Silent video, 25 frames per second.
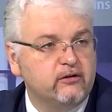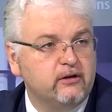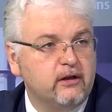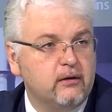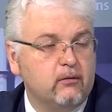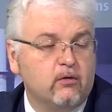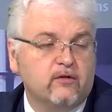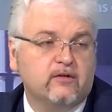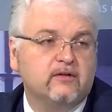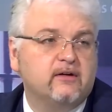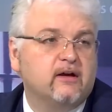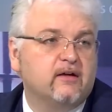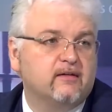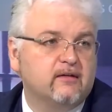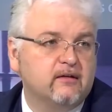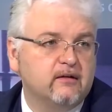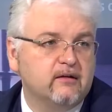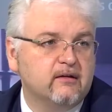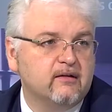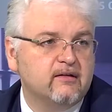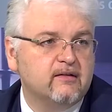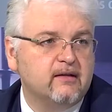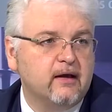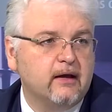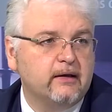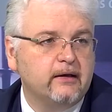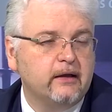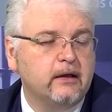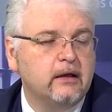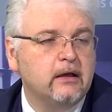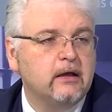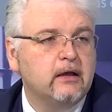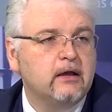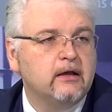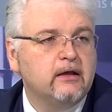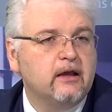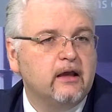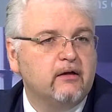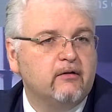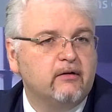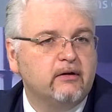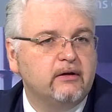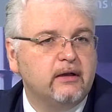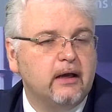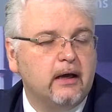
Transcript: There was an excellent study carried